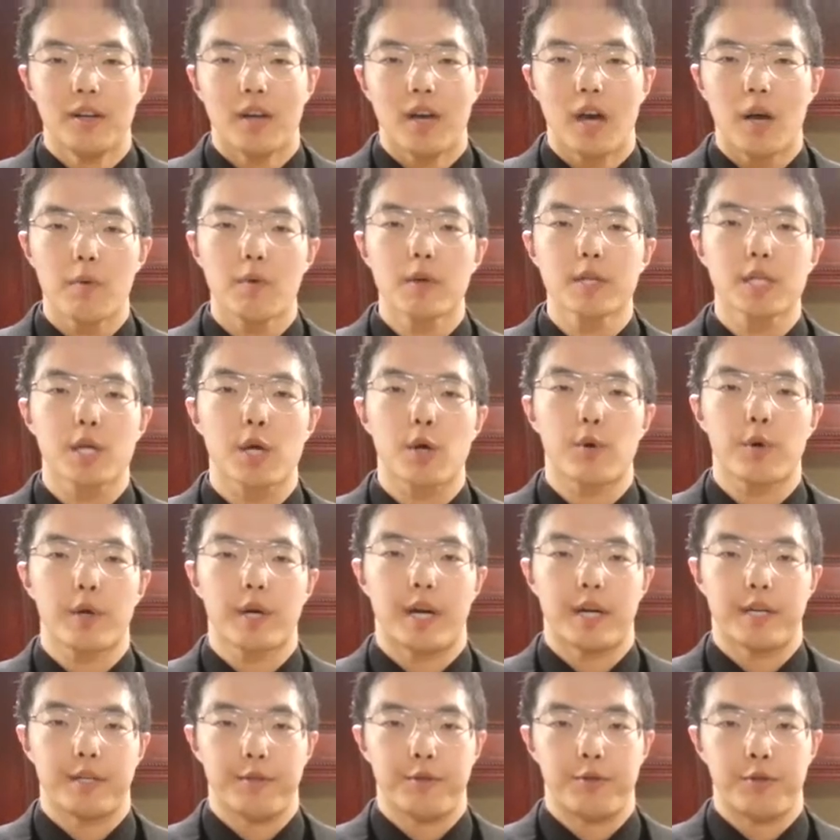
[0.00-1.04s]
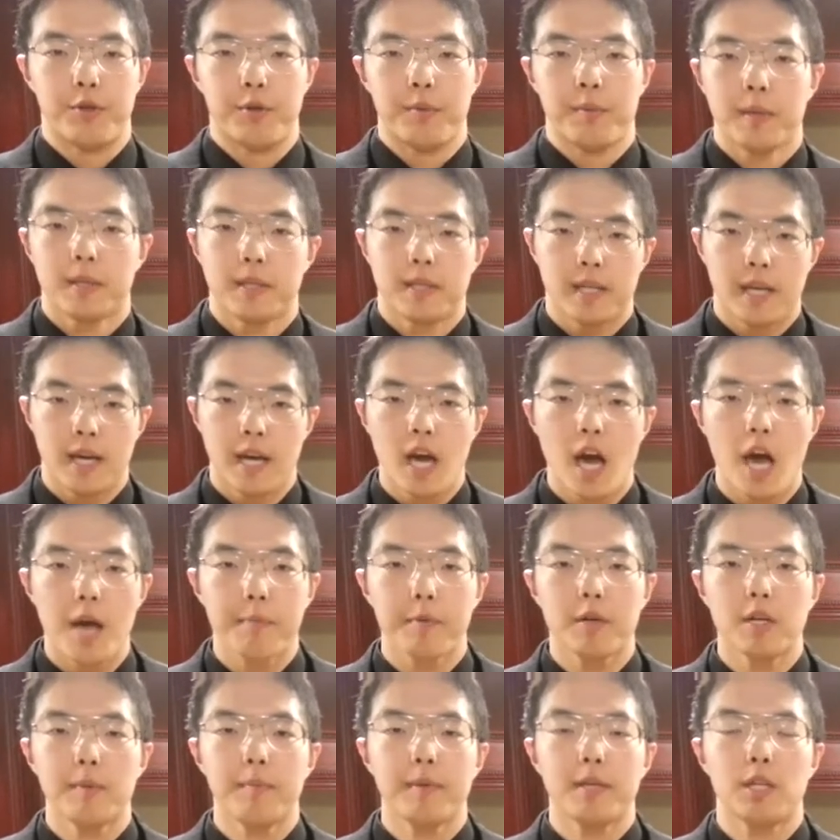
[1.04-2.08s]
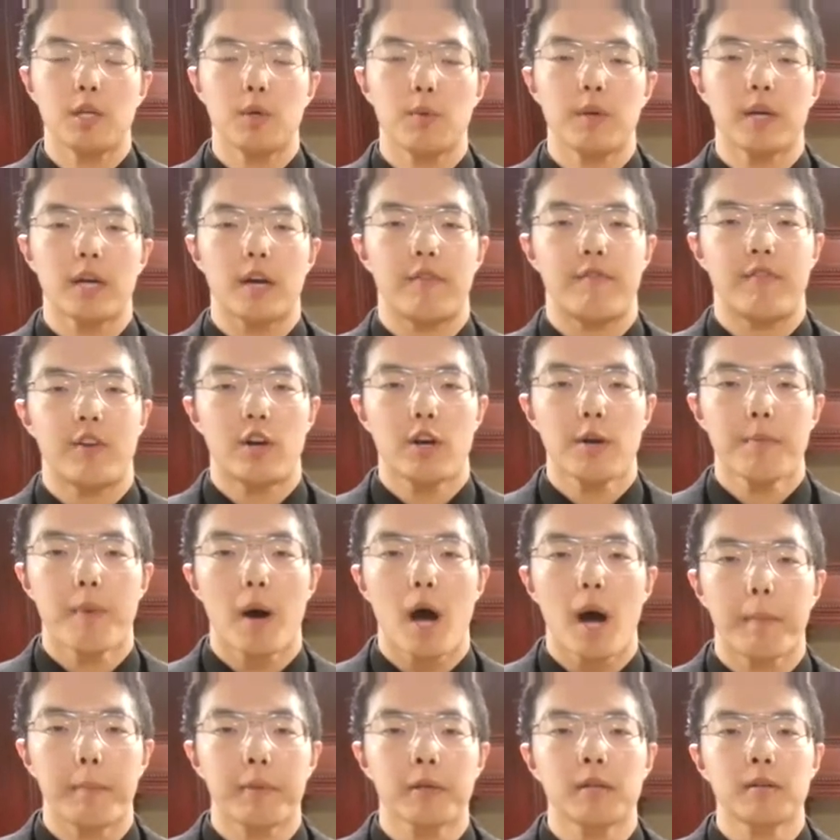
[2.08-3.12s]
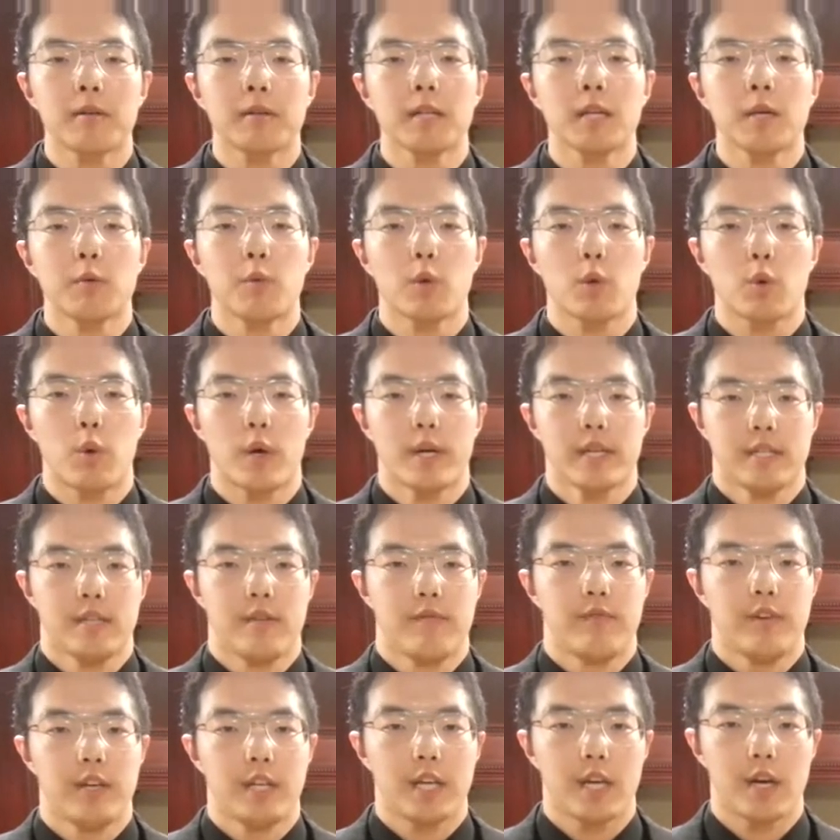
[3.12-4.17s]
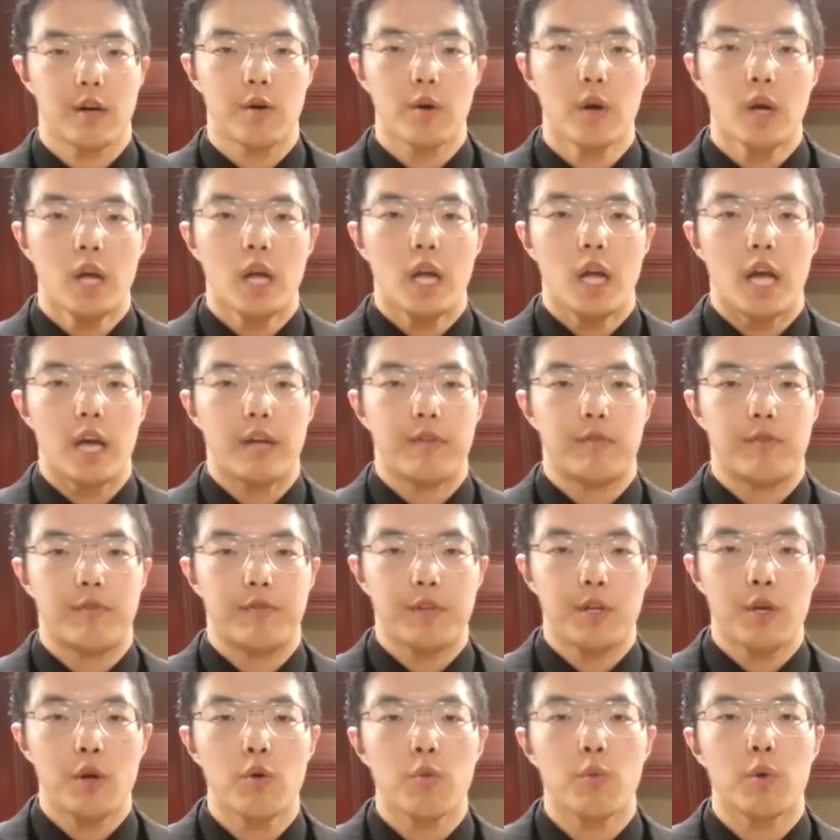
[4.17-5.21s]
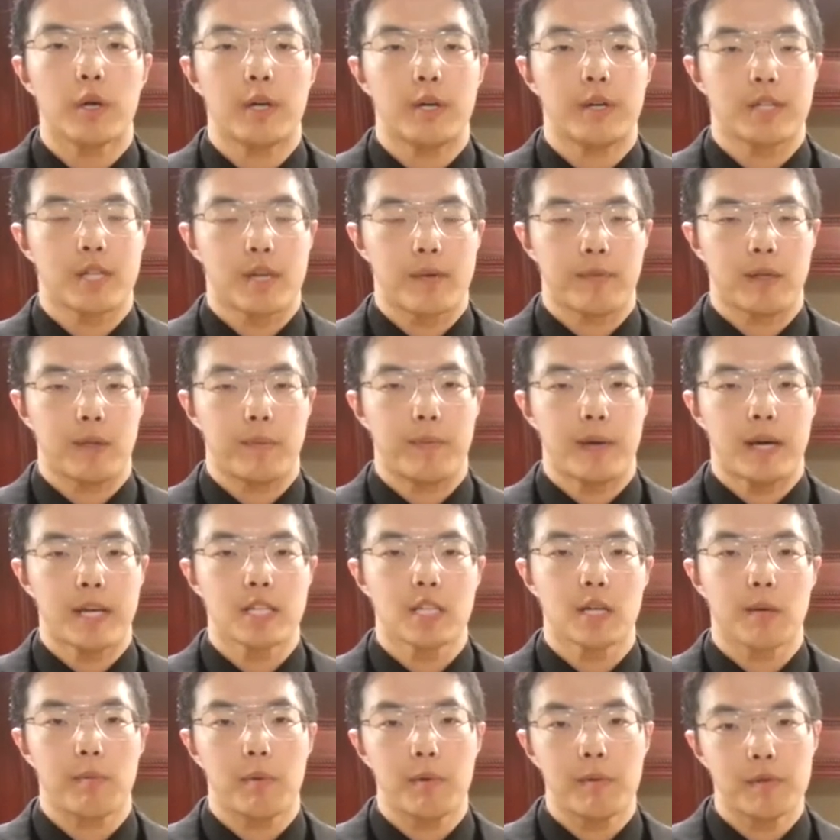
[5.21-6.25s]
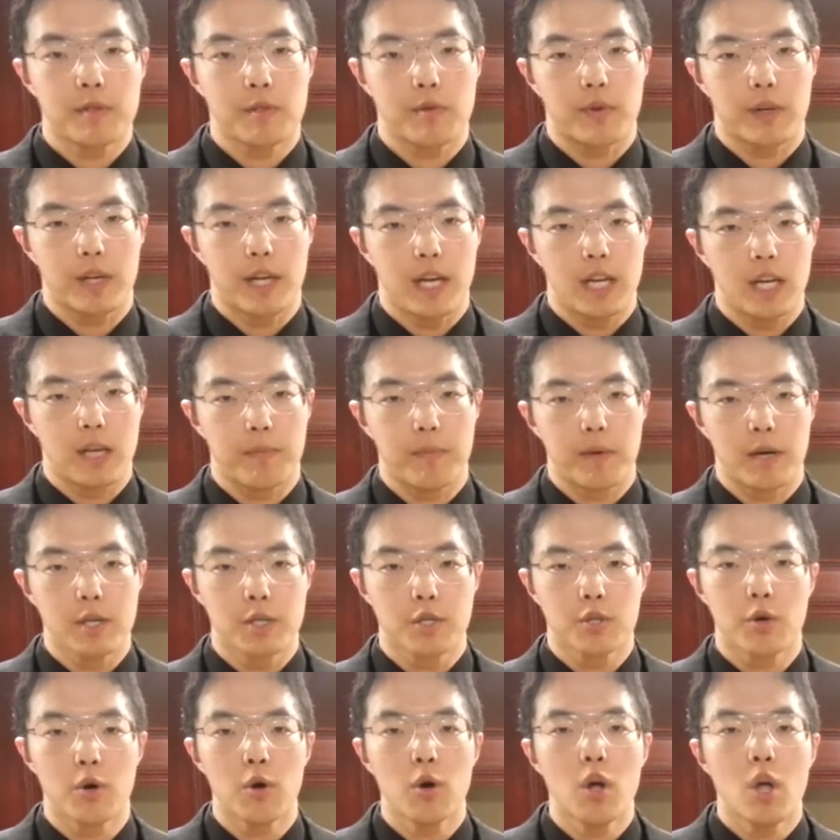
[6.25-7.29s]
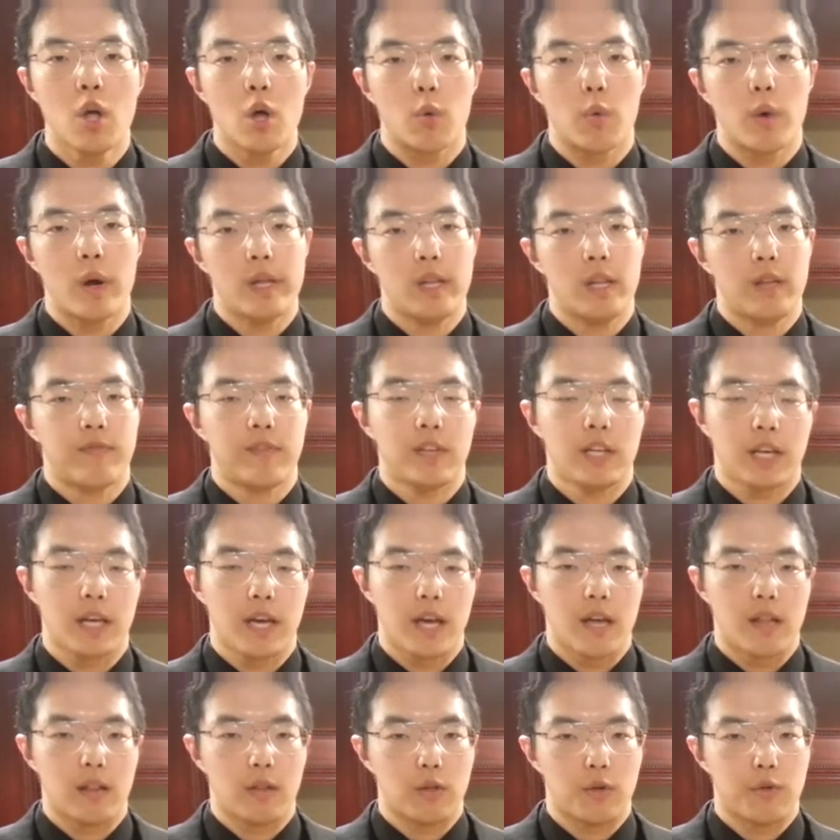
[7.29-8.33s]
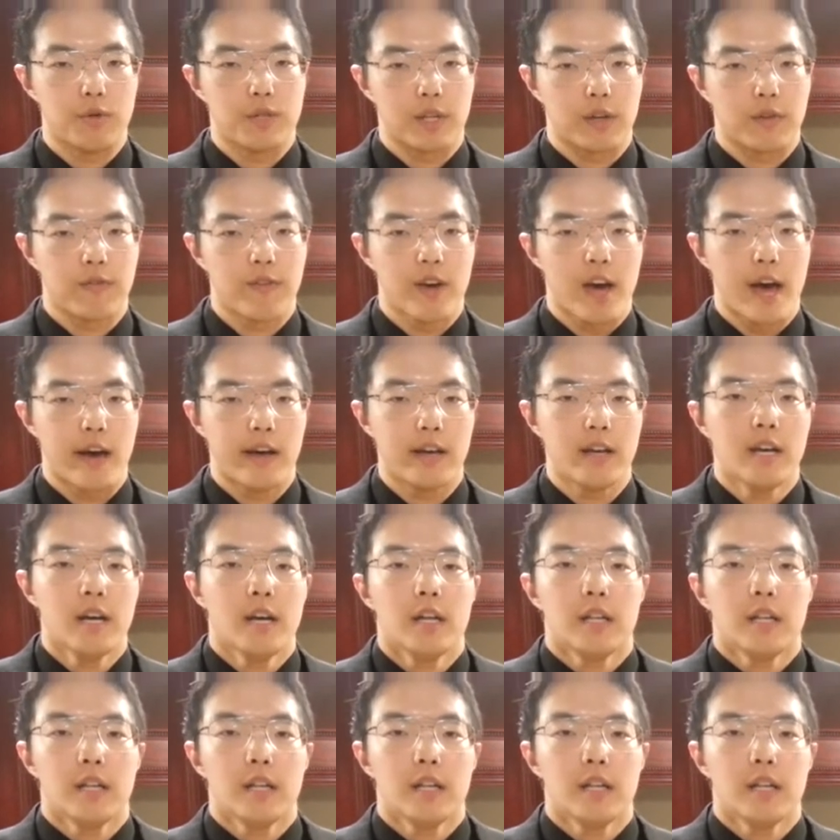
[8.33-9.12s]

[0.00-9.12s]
Hey, what's going on YouTube? Today I'm going to be doing a very popularly requested video and review what are some of the best supplements for gaining muscle, weightlifting, and losing fat.